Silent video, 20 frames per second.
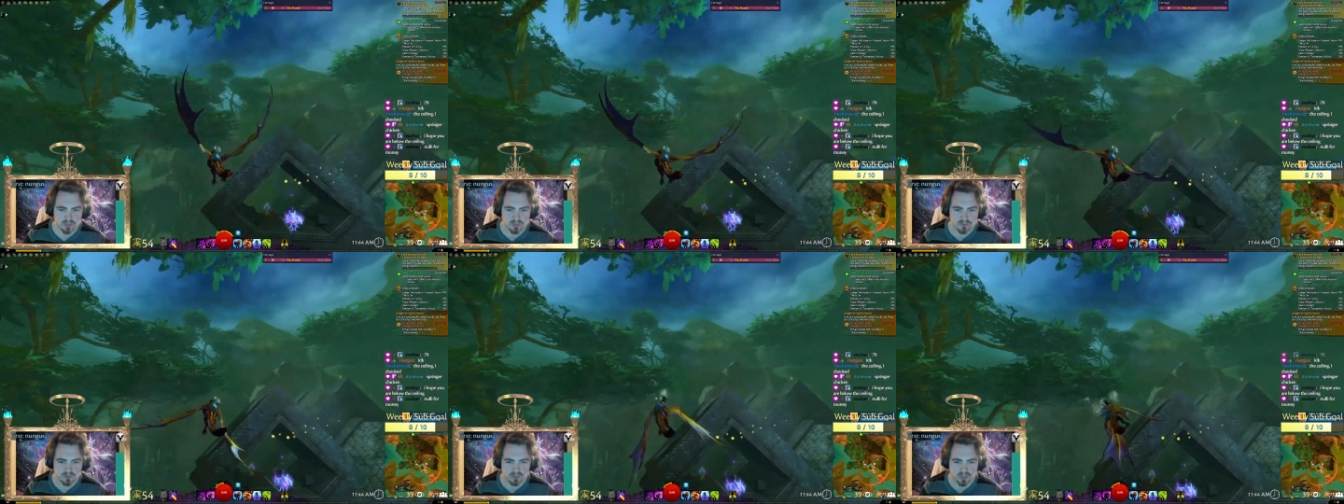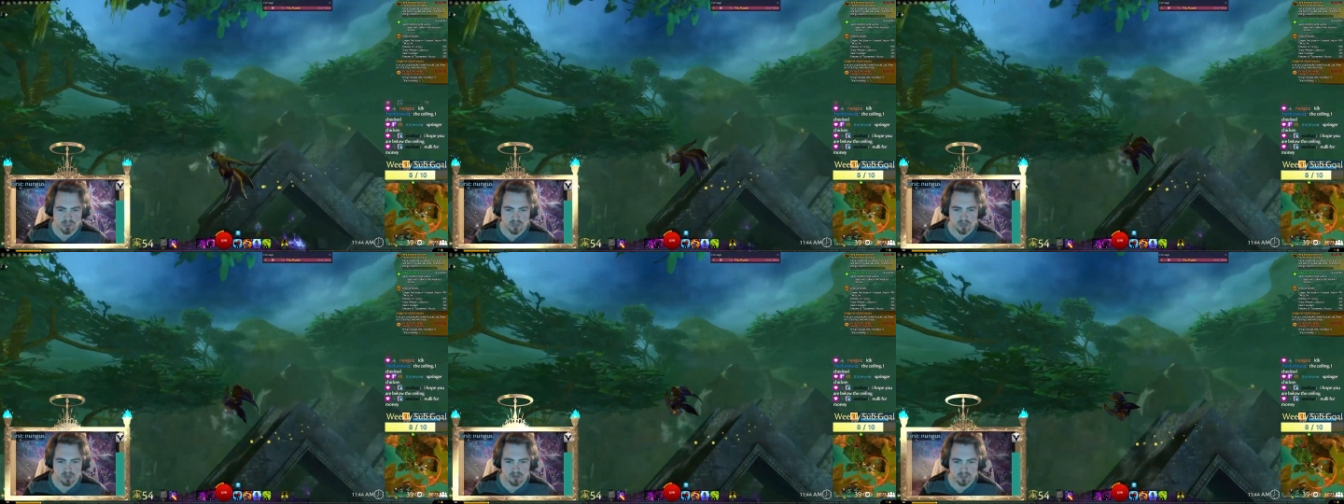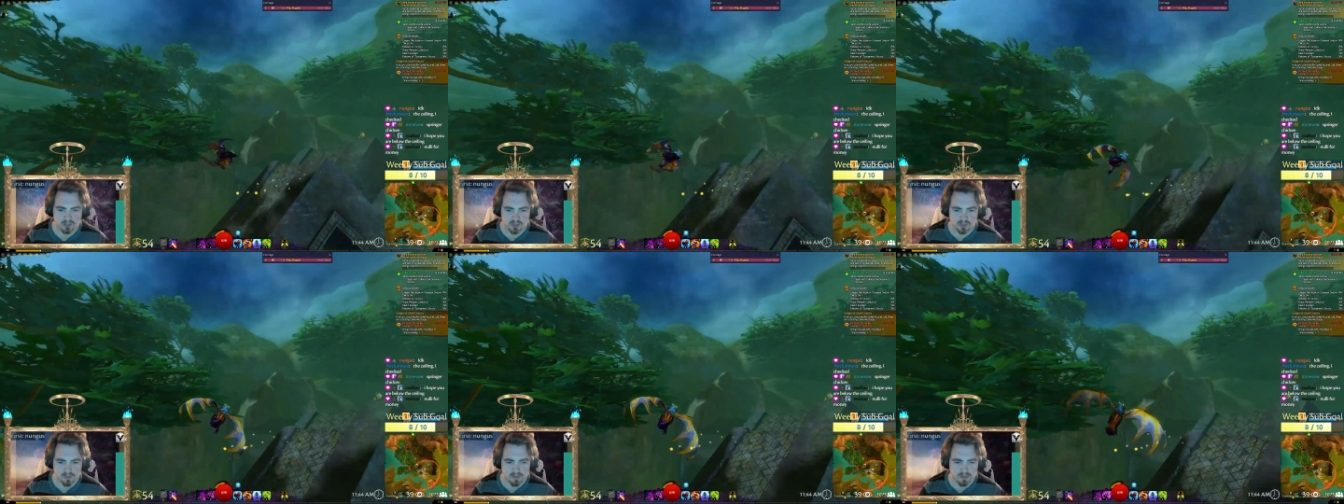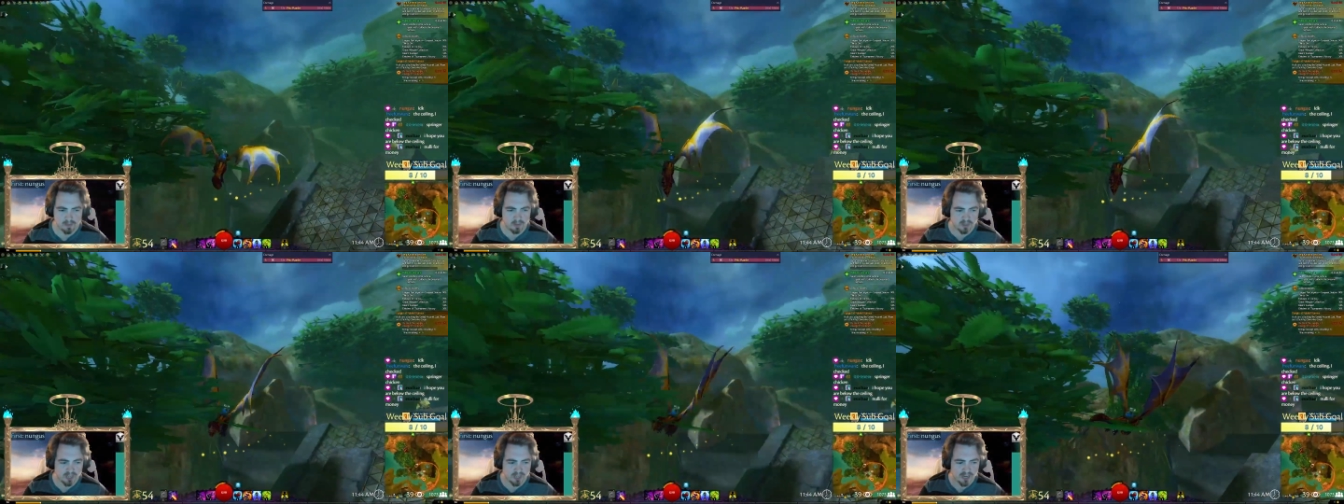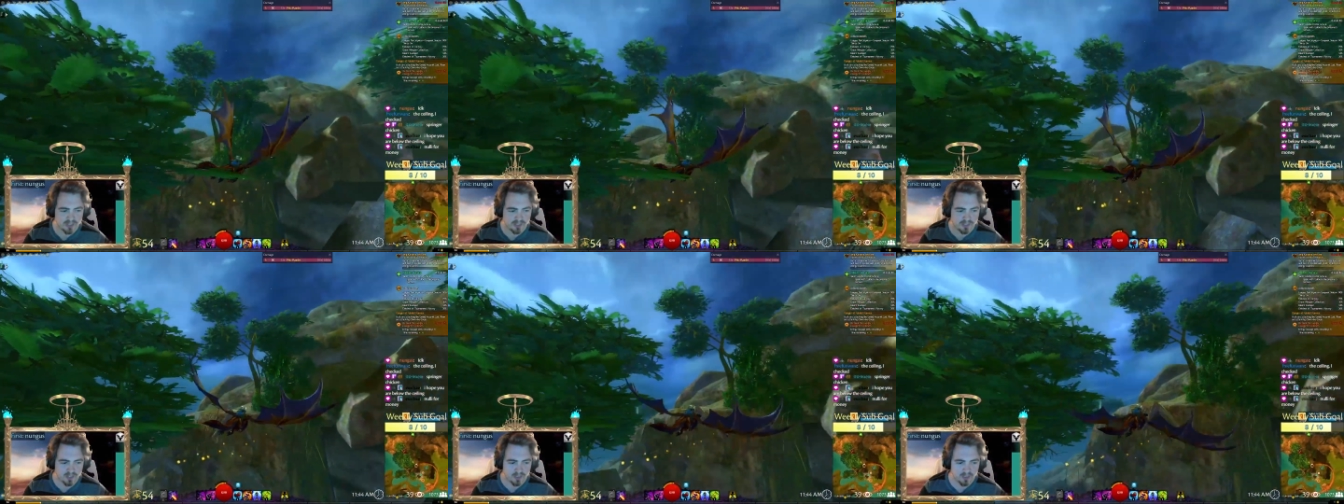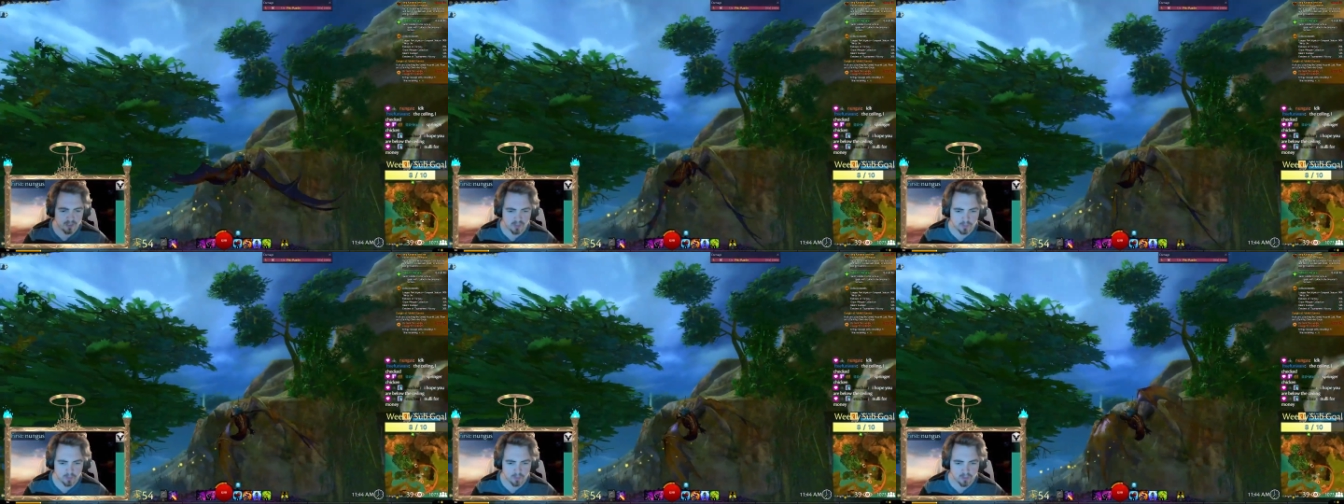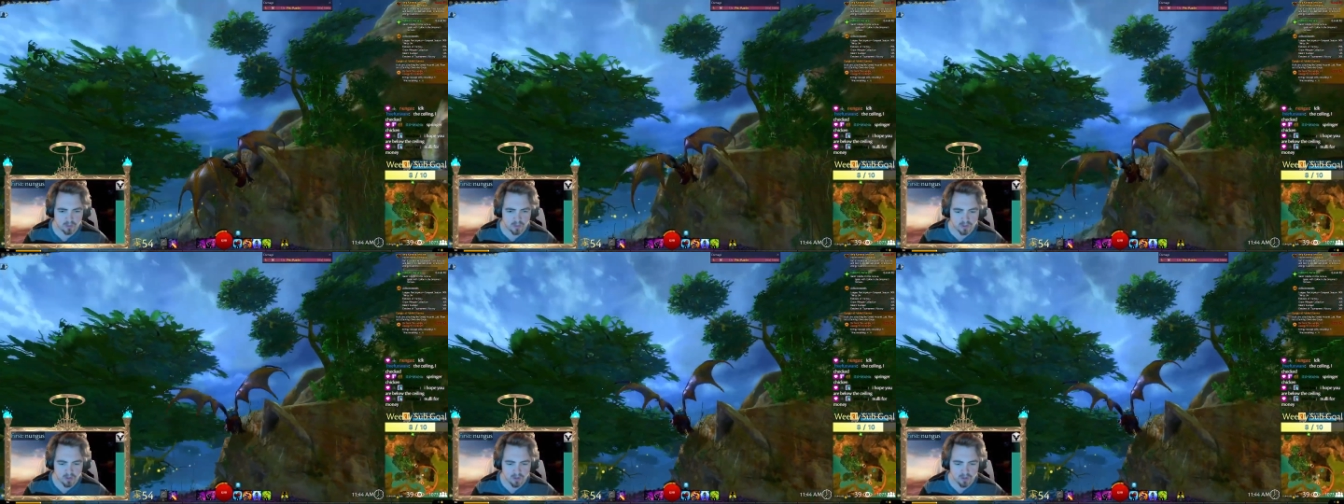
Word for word: for a second. Because I remember testing this one.